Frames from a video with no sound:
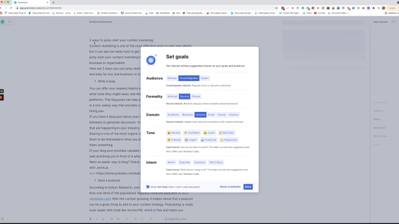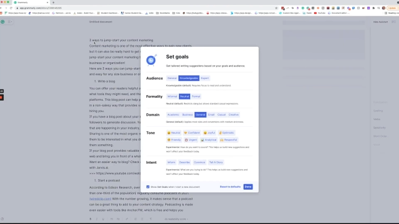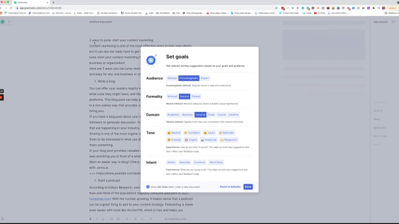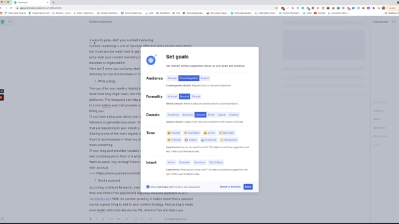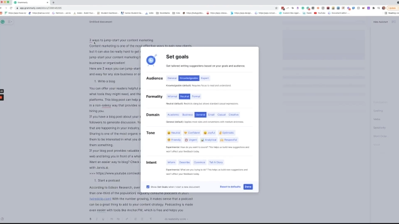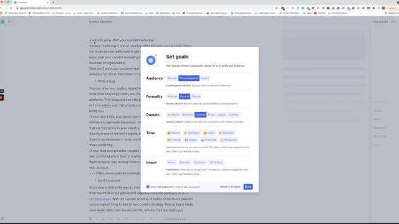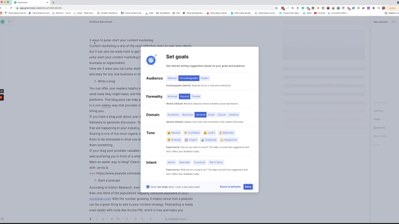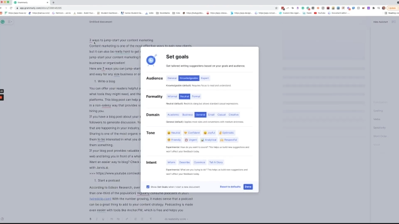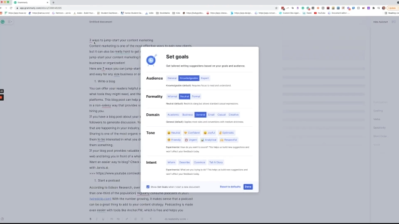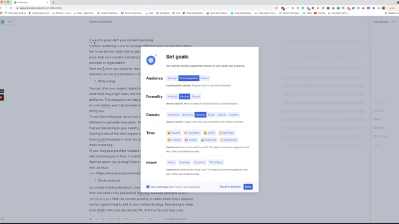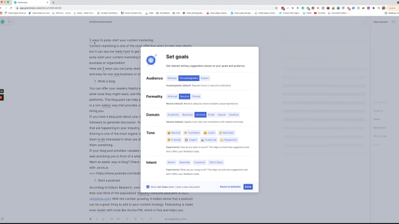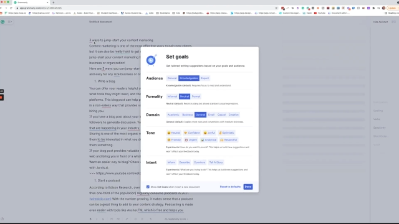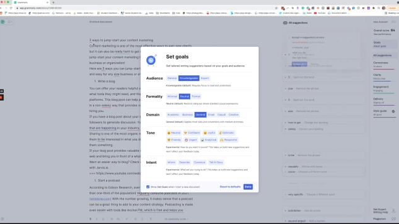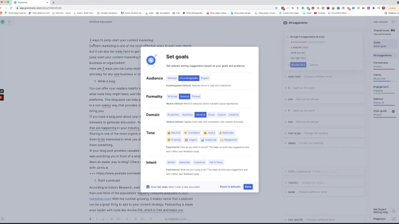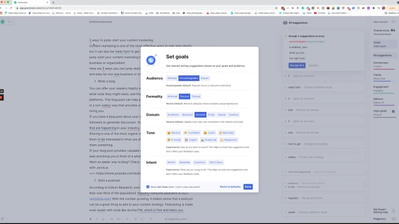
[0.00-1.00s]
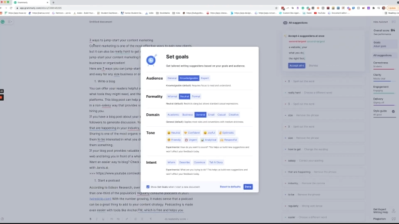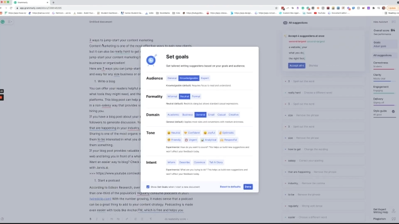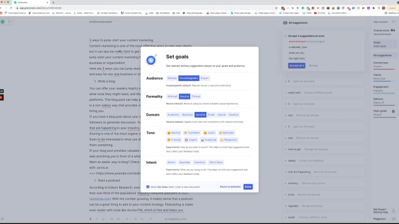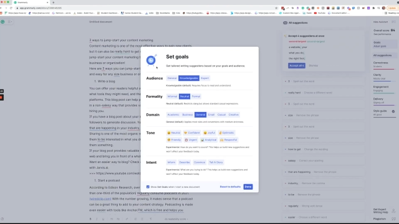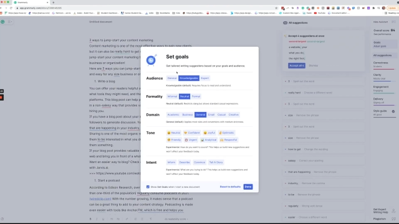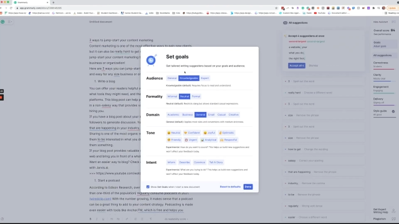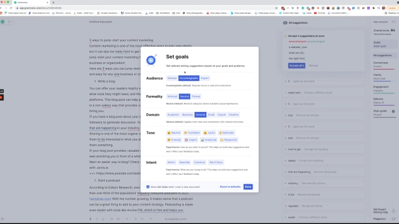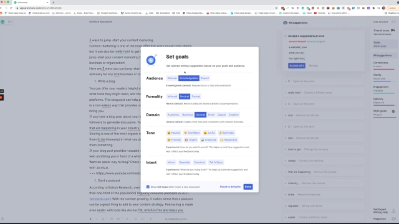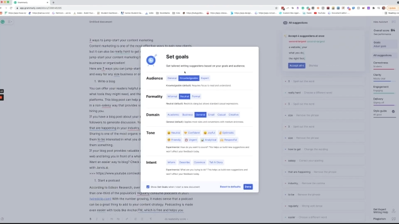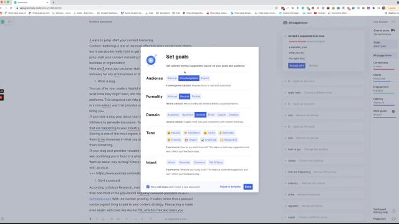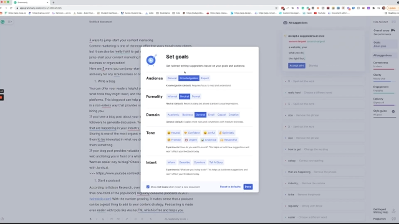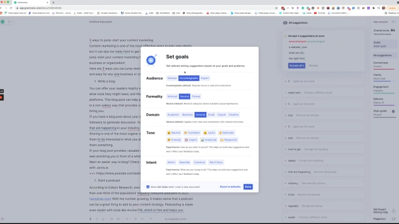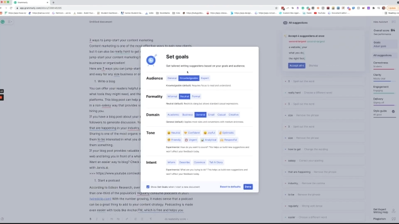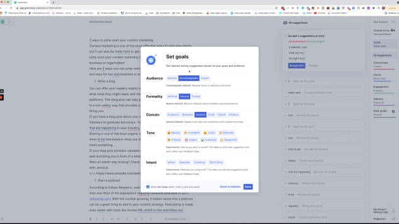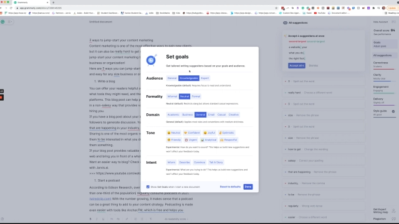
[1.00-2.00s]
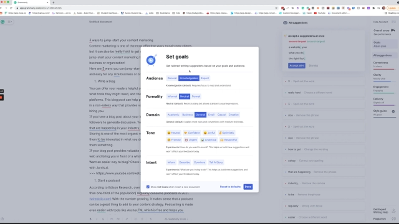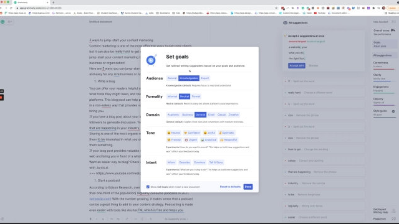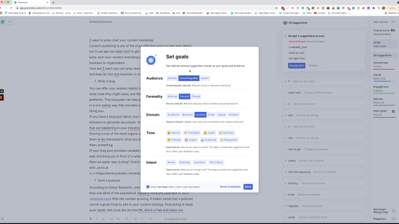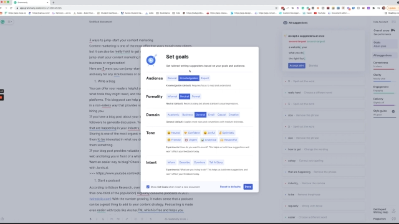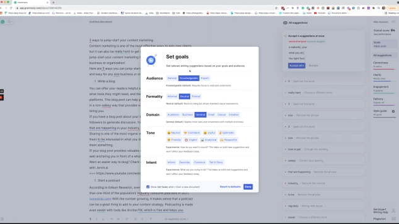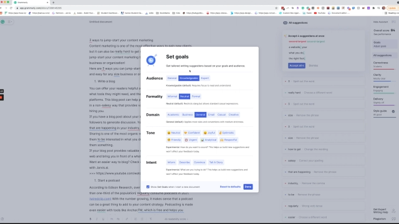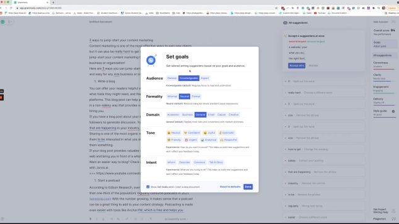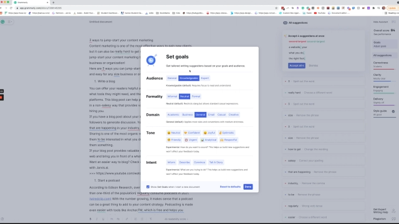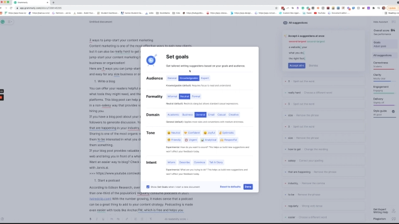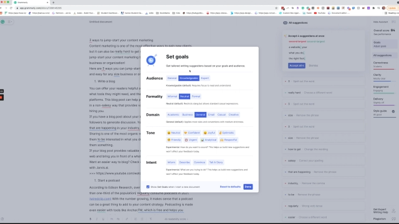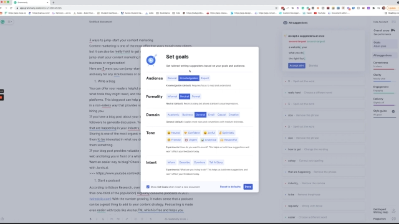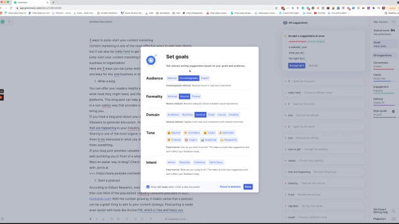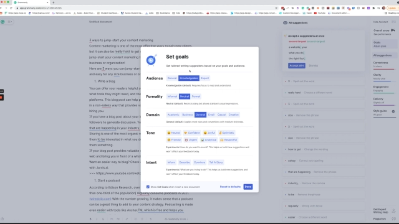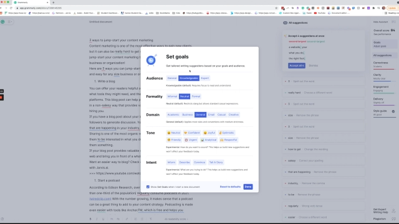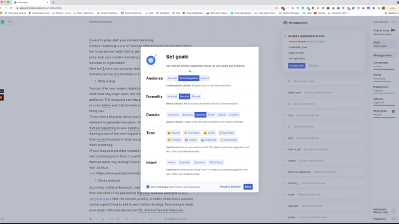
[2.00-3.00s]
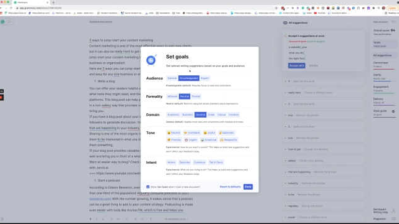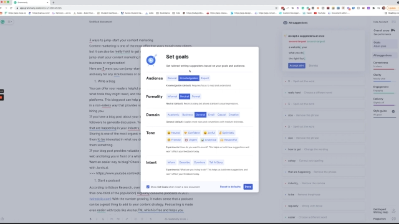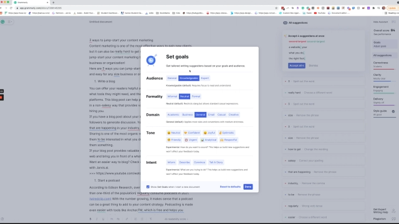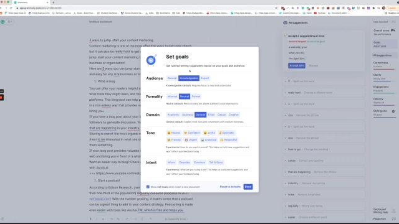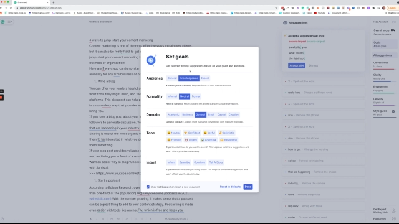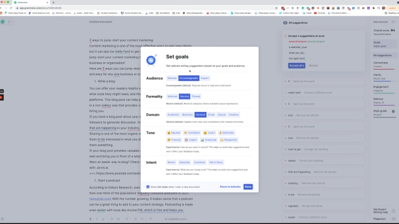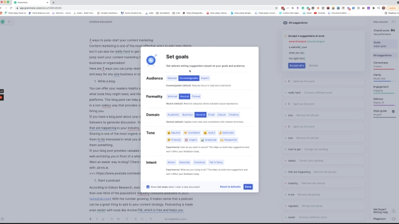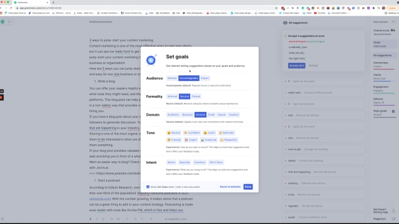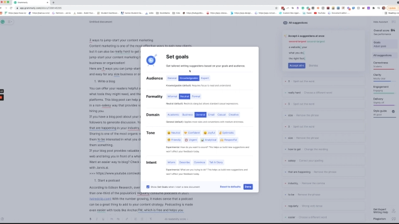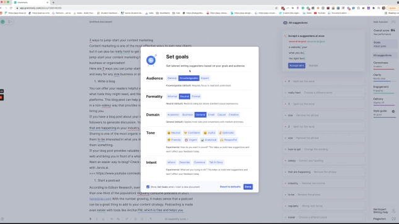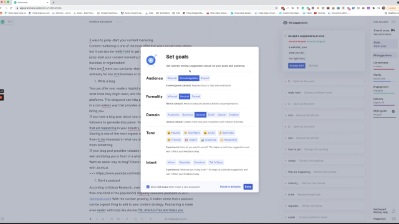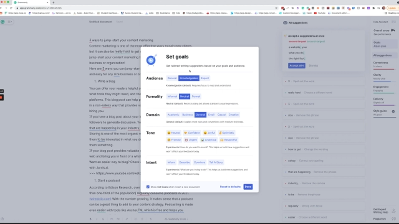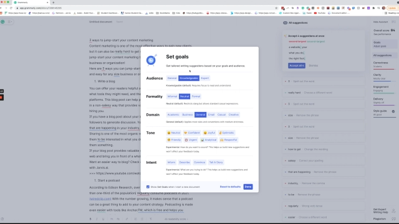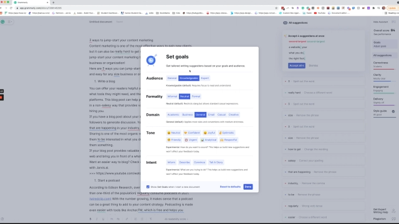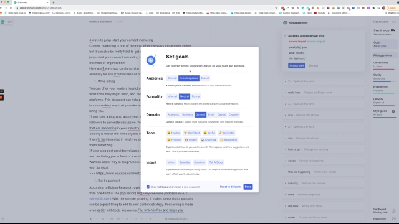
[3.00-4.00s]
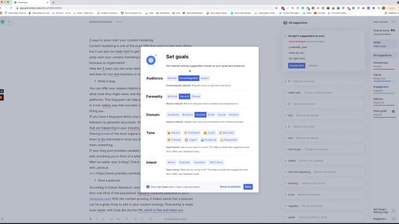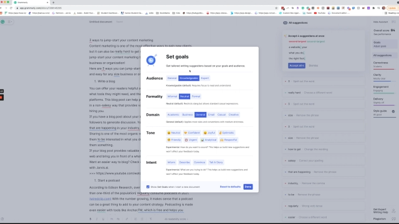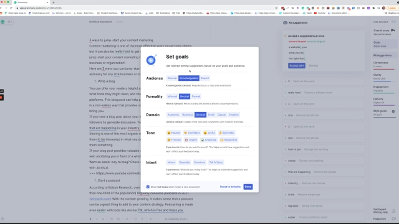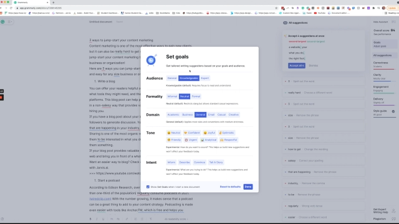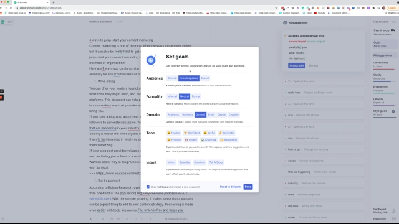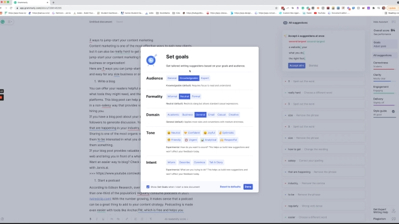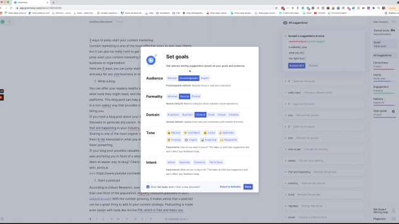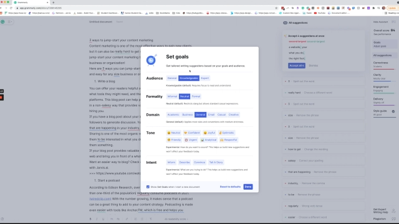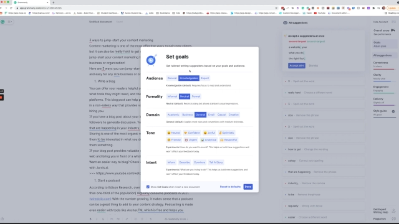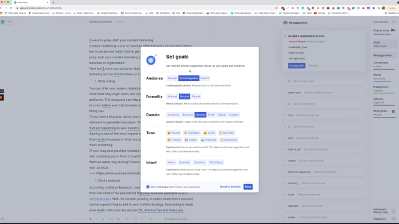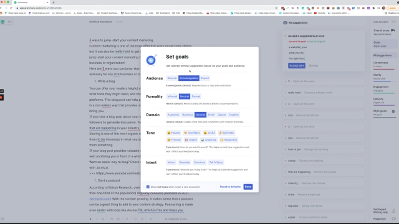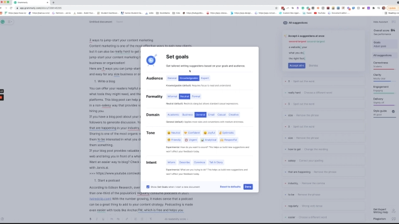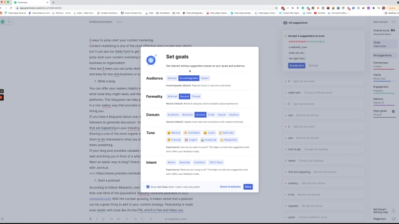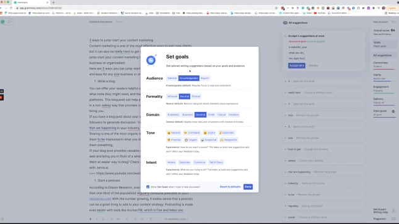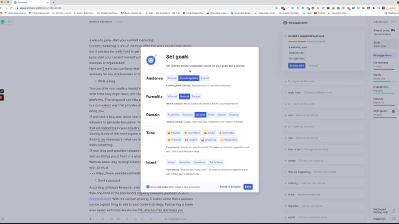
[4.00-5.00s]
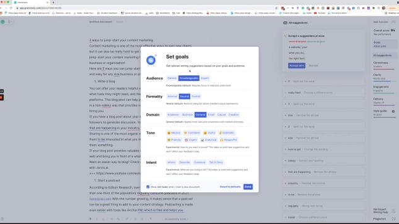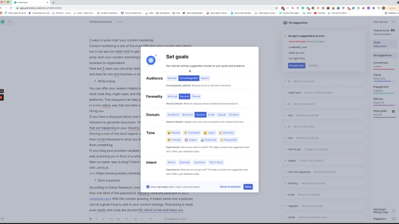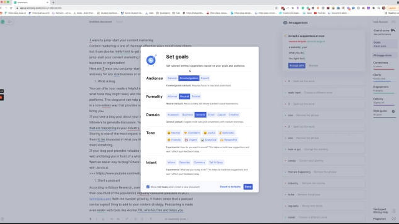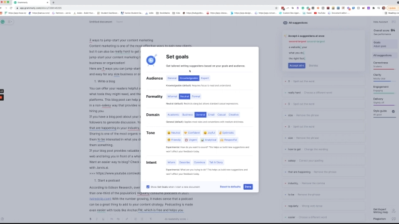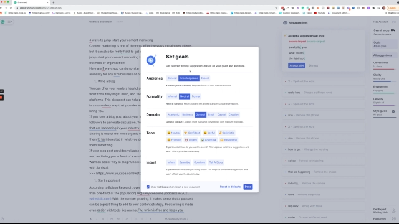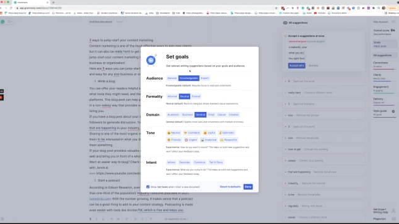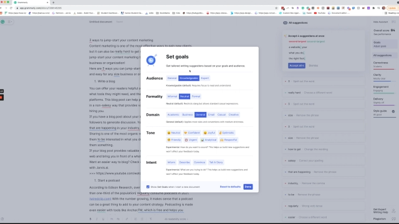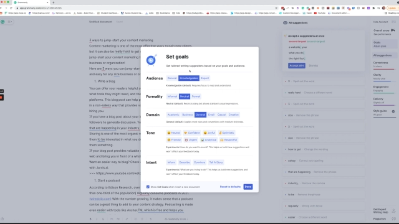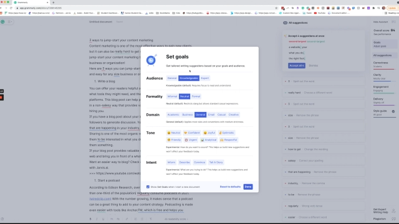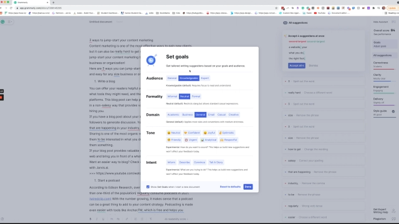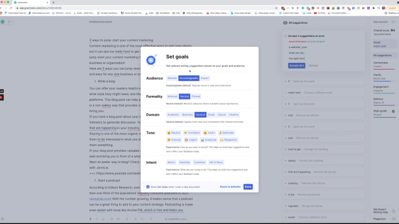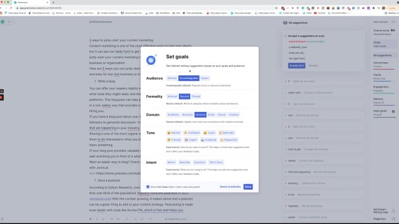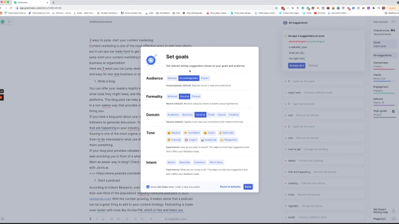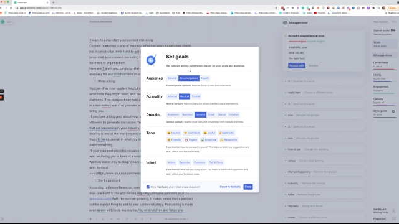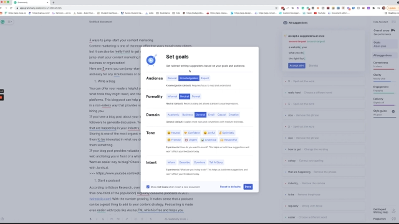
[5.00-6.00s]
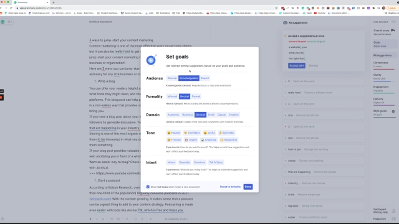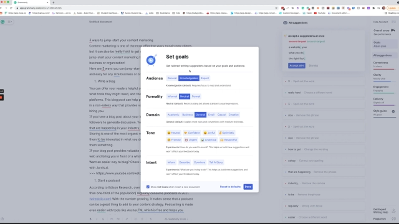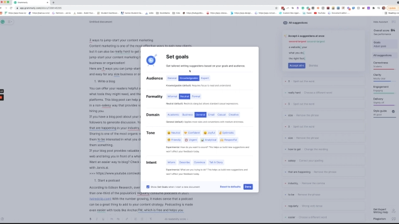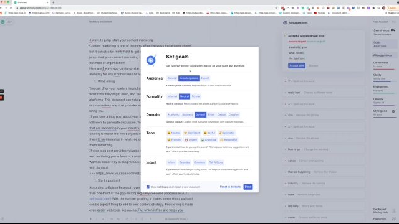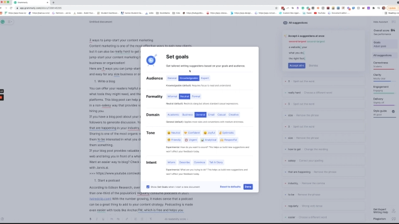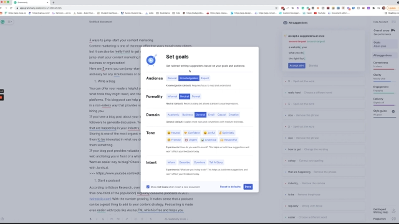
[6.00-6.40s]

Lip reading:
[unreadable: no face in view]